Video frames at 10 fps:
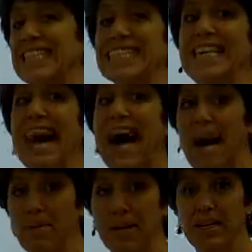
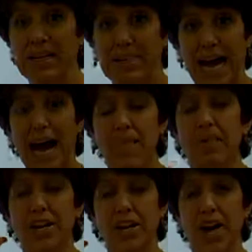stop,
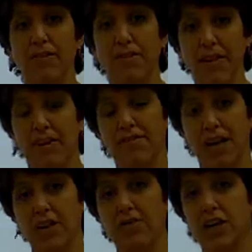enough.
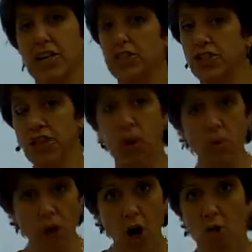
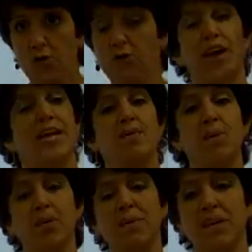Don't code for any
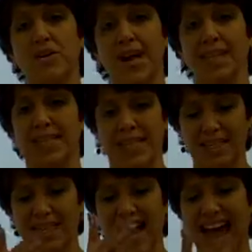more amino
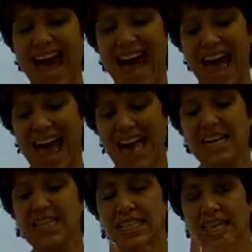acids.
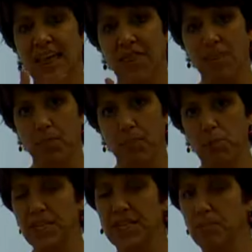End the
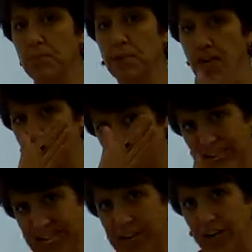protein
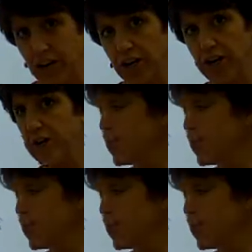production here.